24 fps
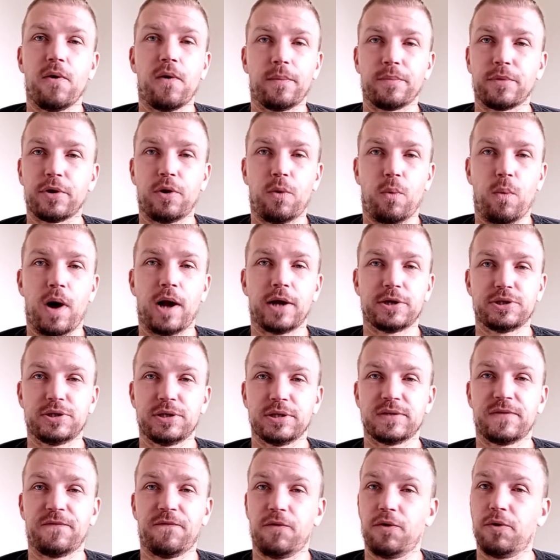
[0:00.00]
I'm going to watch
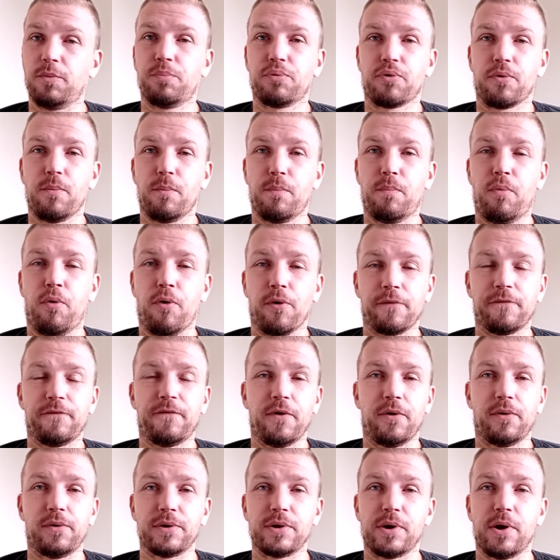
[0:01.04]
this full
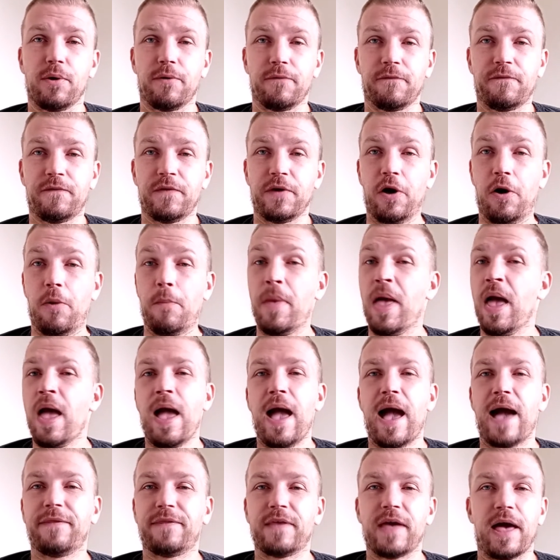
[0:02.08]
portfolio of film
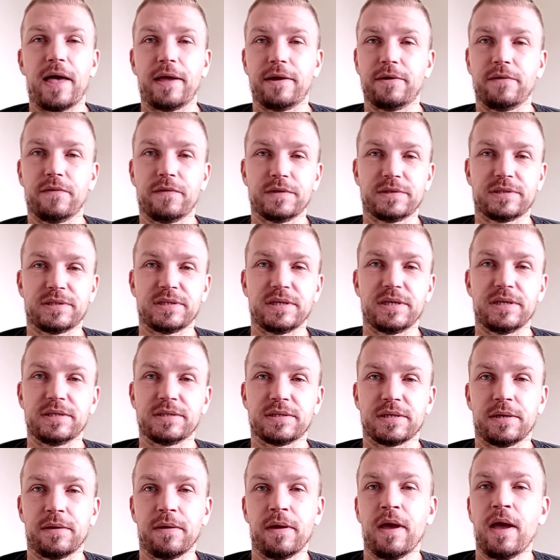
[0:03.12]
at the end of the
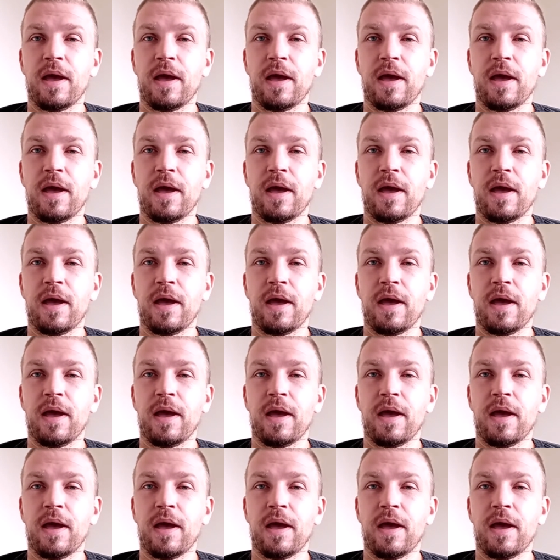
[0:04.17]
season.